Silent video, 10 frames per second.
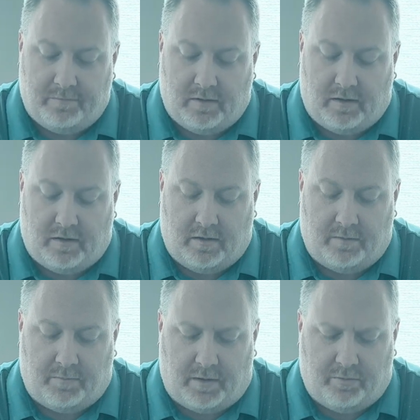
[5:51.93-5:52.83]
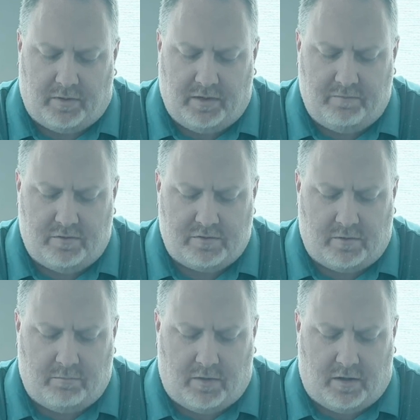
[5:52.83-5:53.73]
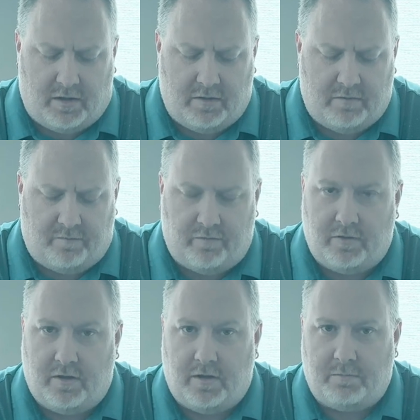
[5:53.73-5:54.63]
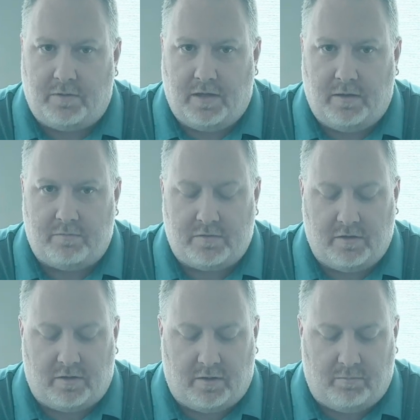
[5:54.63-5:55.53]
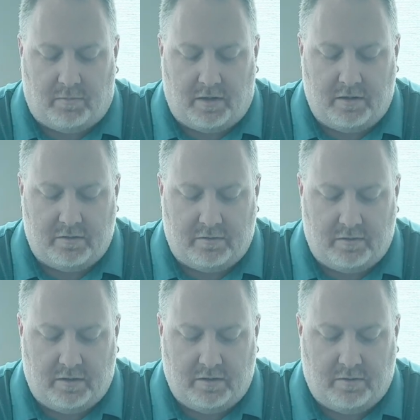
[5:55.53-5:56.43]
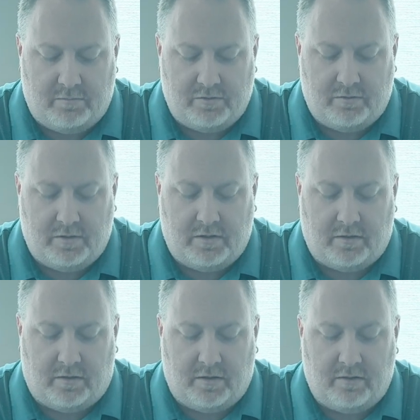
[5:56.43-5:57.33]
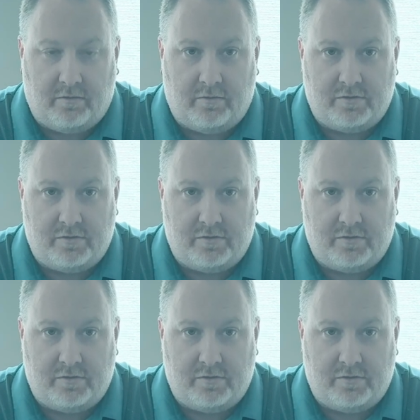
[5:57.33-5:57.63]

I believe there's a mod for the hubcaps that I might end up doing in a later